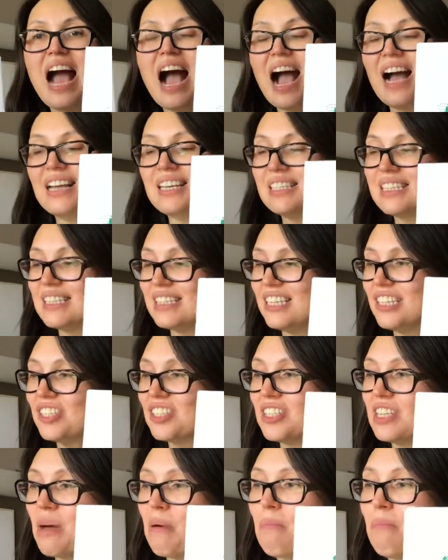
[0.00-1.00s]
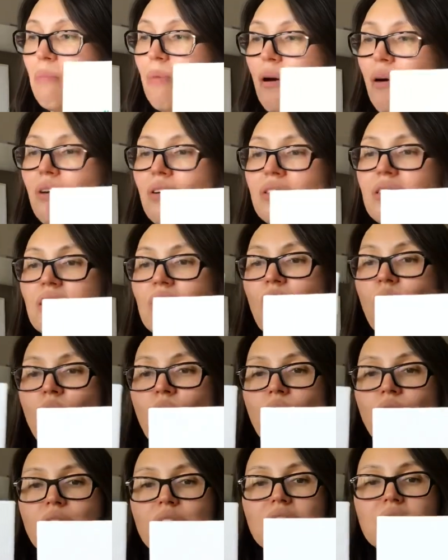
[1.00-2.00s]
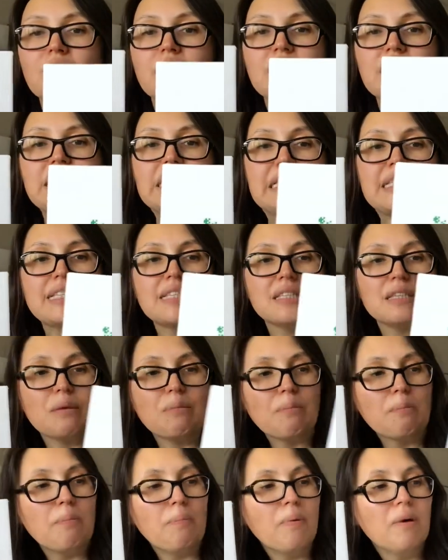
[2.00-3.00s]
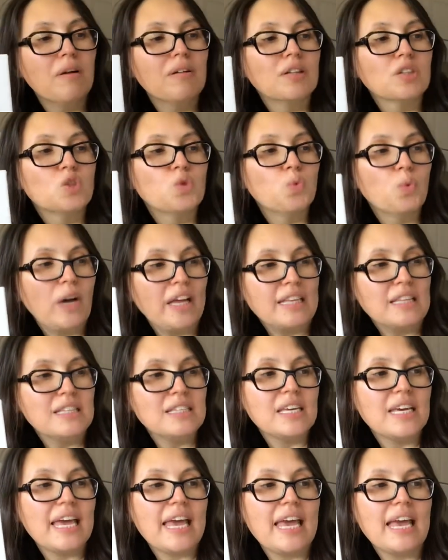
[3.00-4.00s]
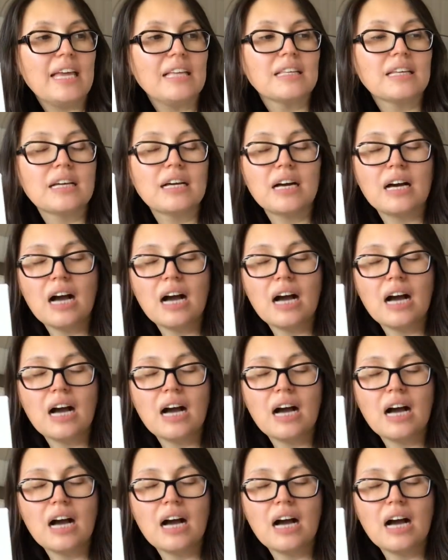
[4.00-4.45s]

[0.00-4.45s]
I stitched them both on this simple 28